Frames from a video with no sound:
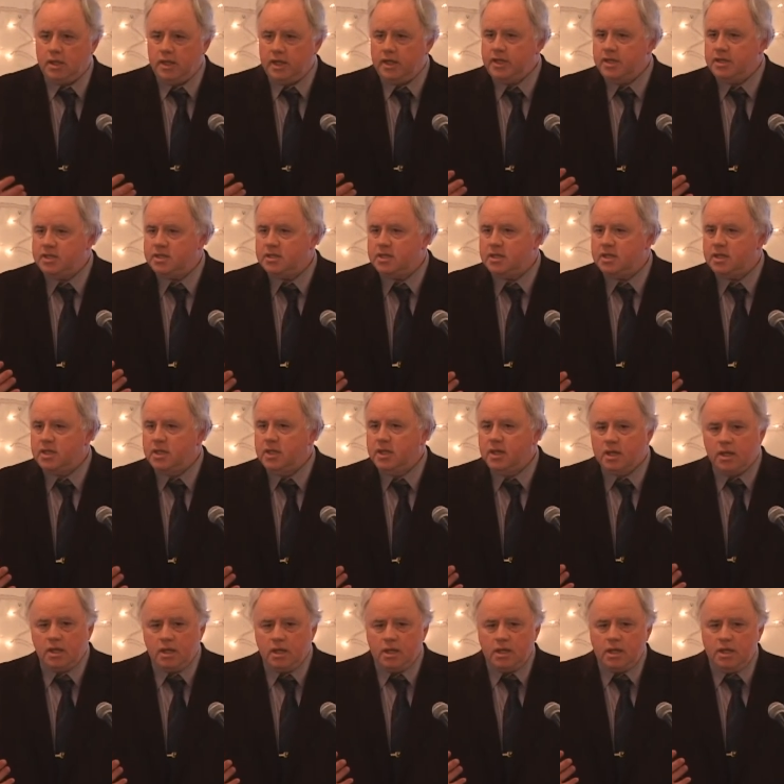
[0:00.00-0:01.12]
And he said,
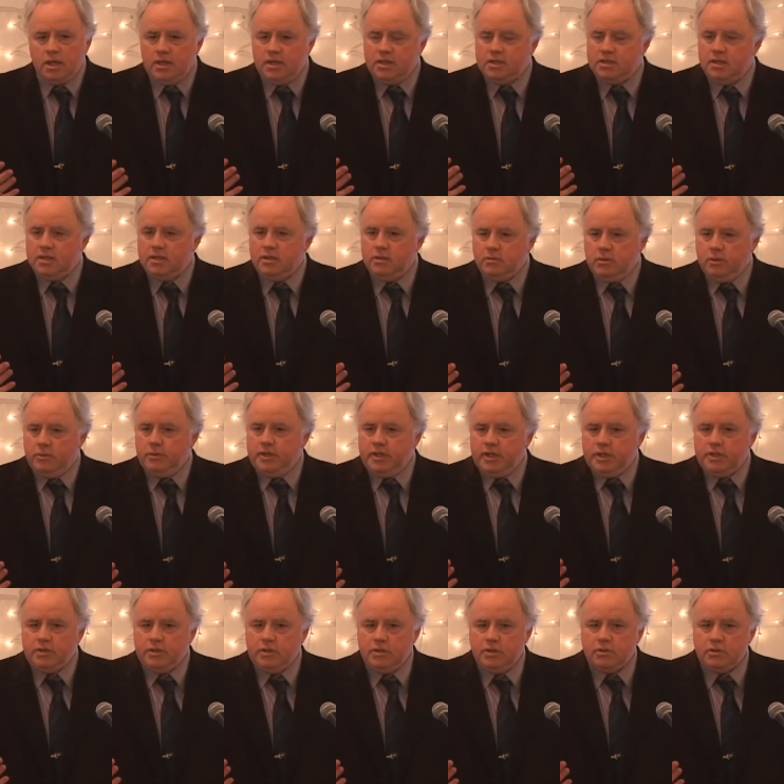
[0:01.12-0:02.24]
he said that what we
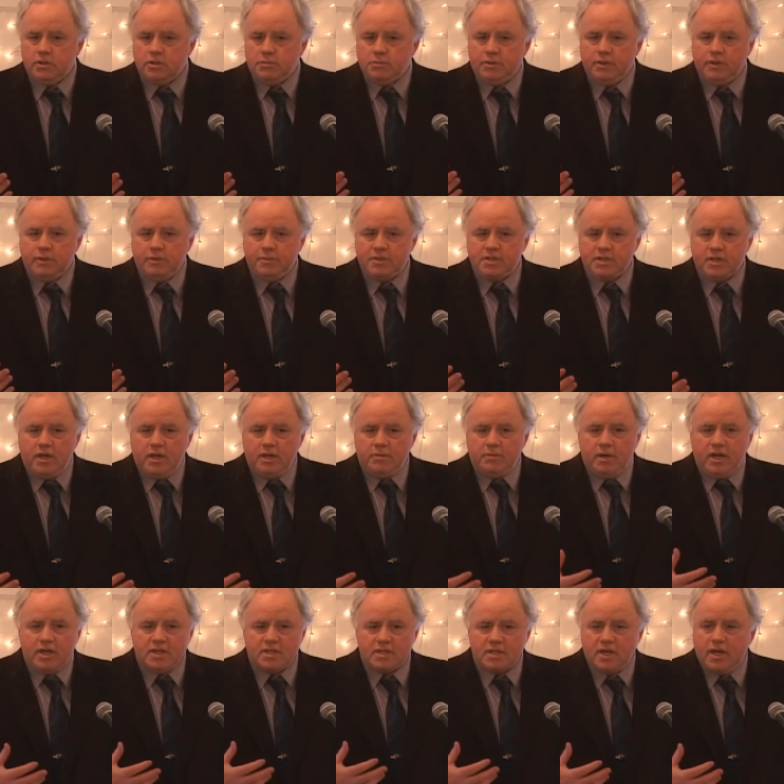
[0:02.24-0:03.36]
need to do is build them side
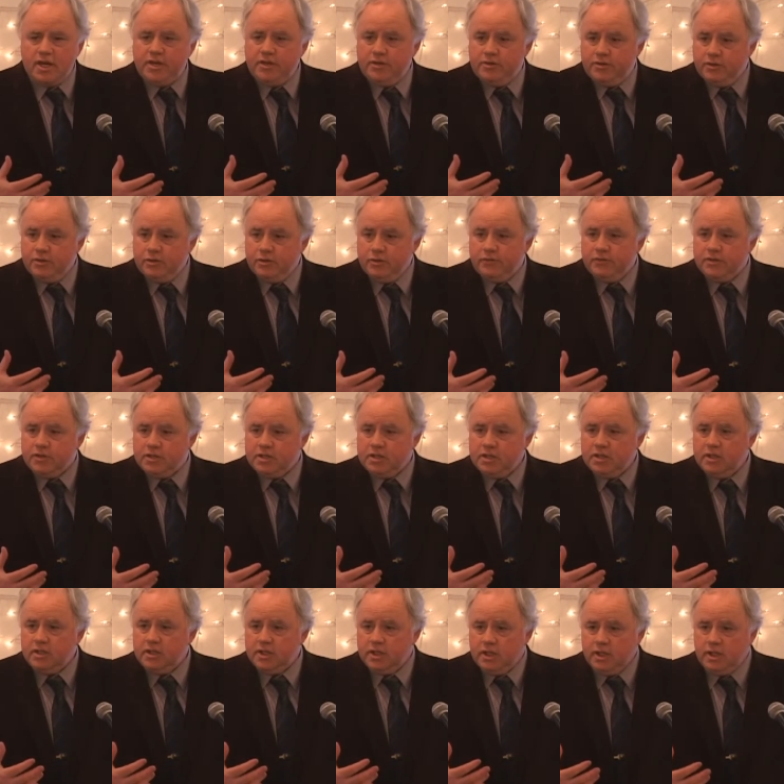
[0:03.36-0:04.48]
by side in their new
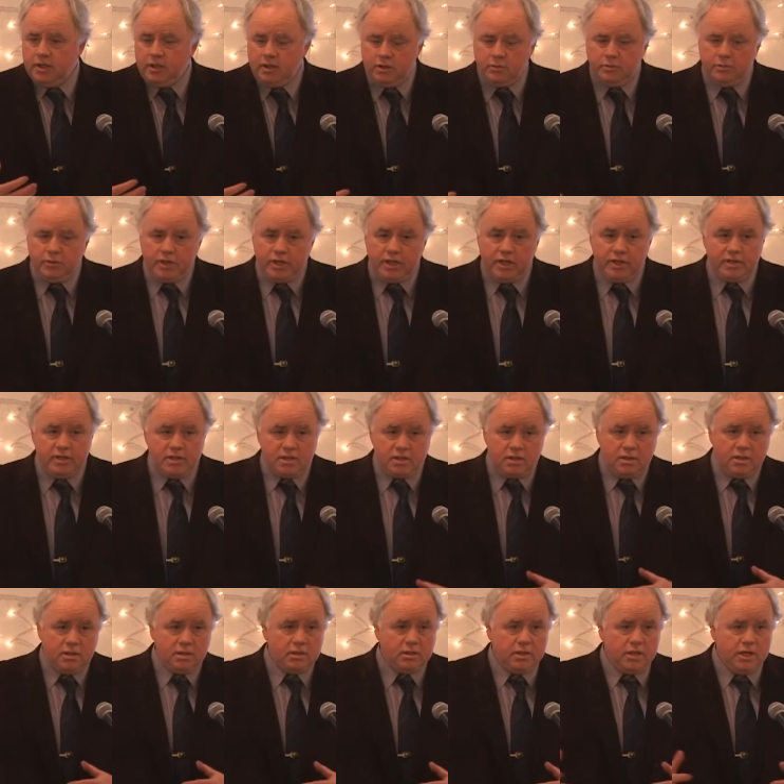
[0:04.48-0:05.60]
facility. You bring in the
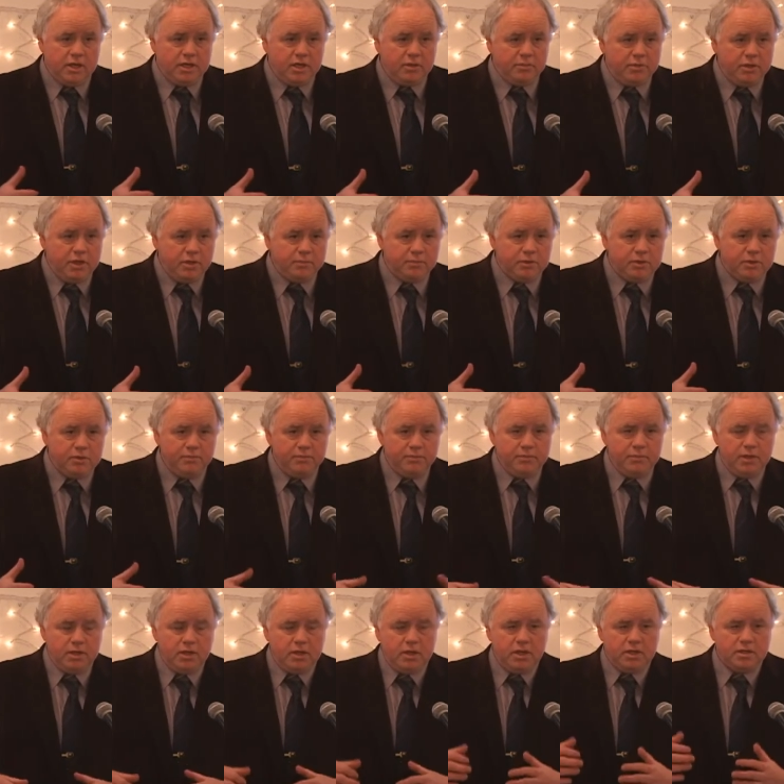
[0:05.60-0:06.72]
steel cutting people,
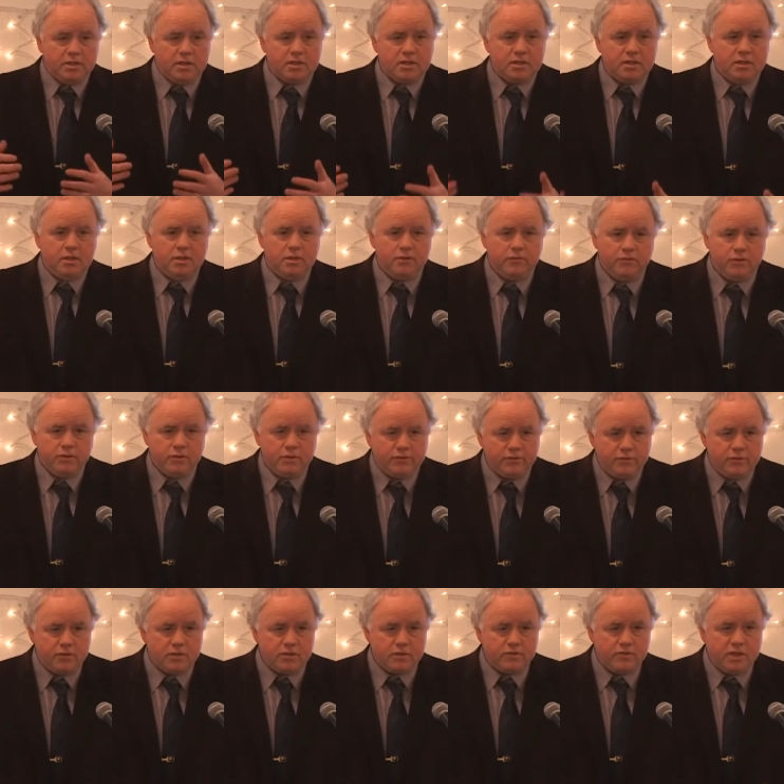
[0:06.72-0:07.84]
you cut the steel for the
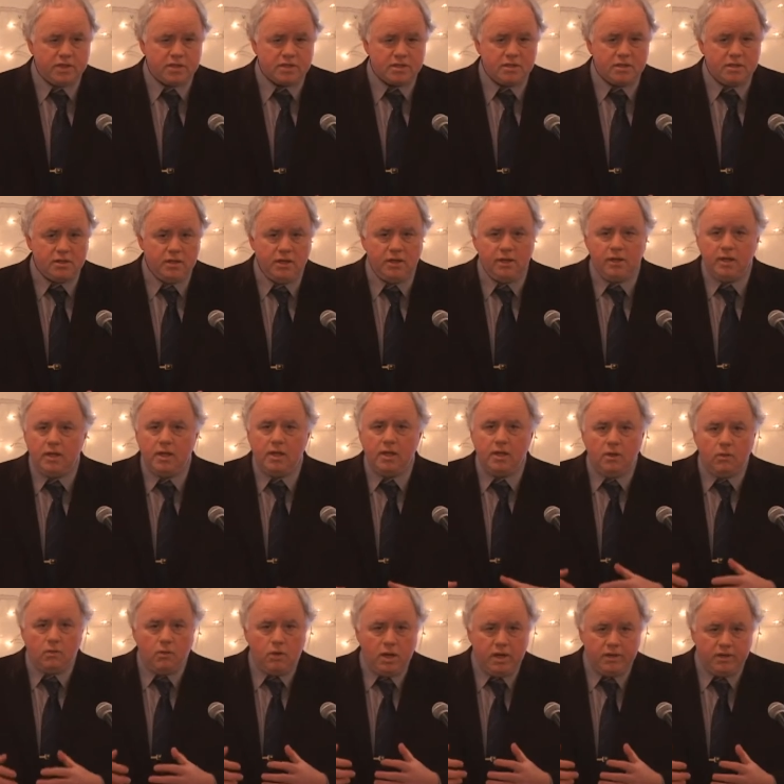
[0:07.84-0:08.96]
first vessel,
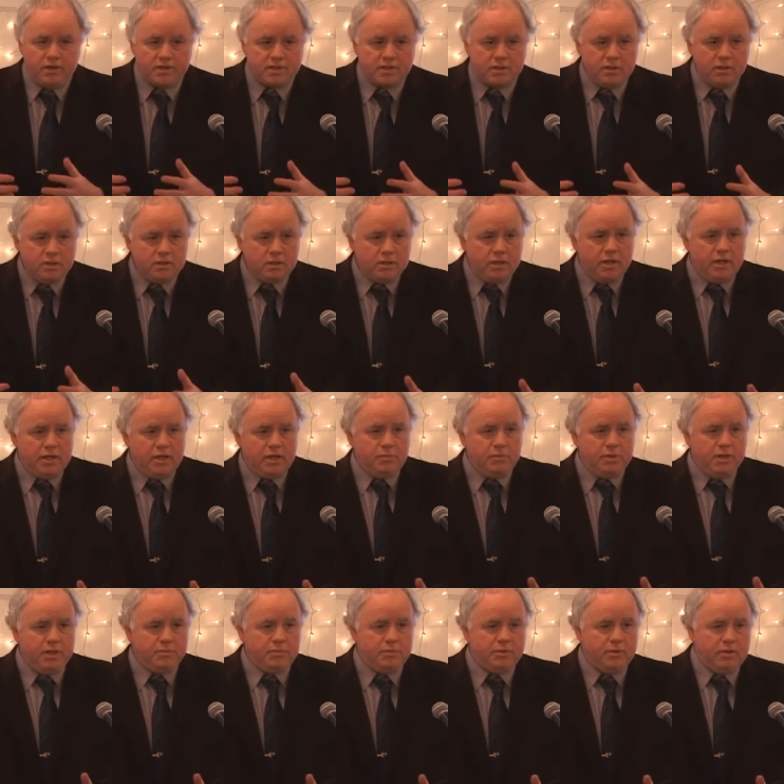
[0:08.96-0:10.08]
while the steel cutting
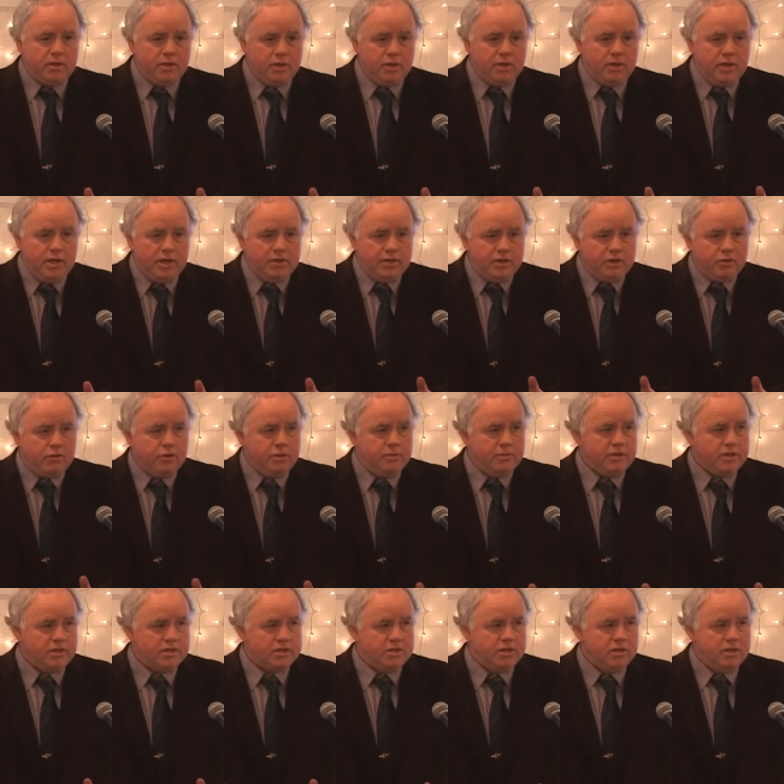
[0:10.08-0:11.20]
people are, and the
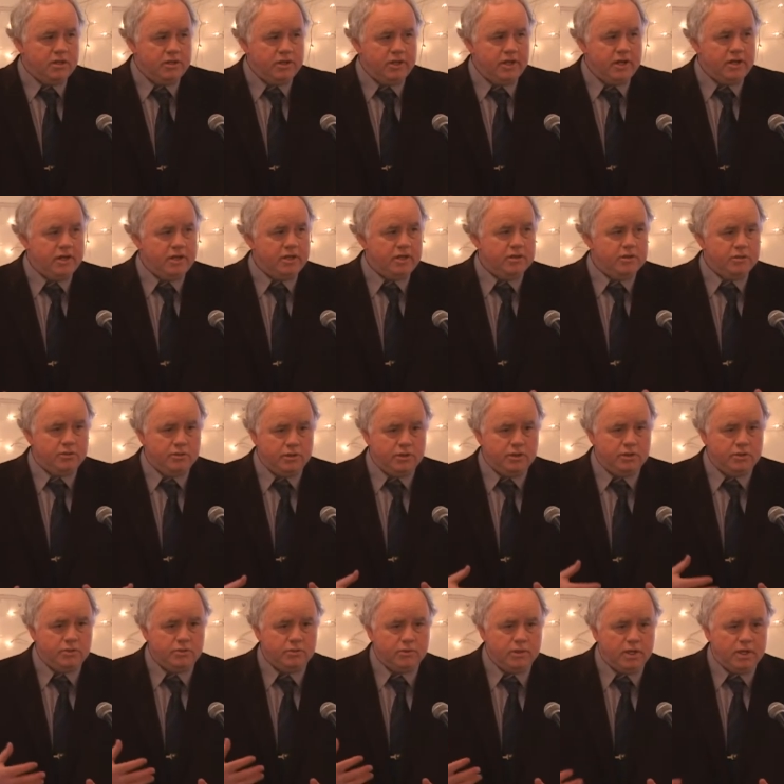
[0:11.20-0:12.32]
equipment are still there, you,
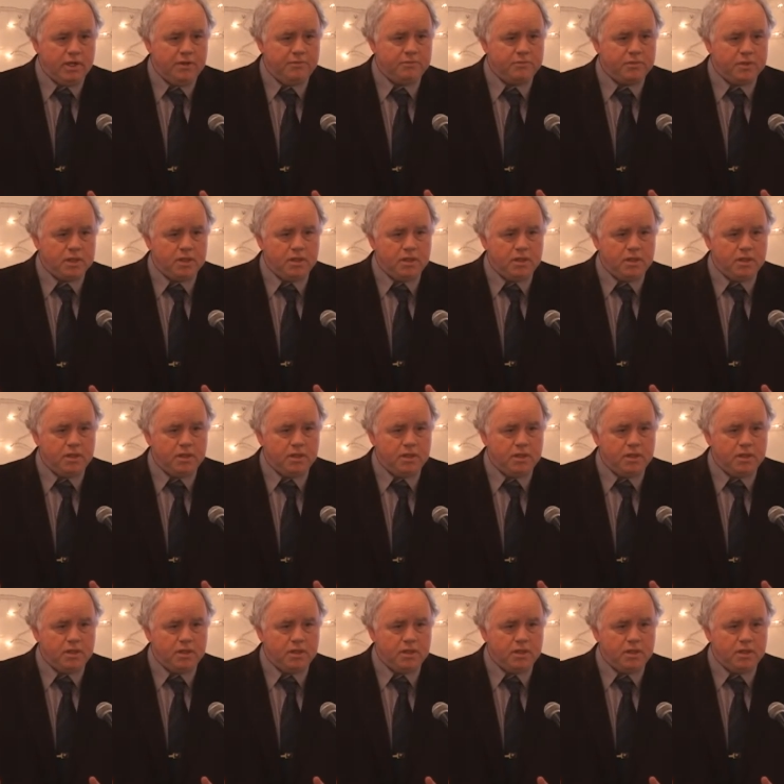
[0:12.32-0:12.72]
you, uh,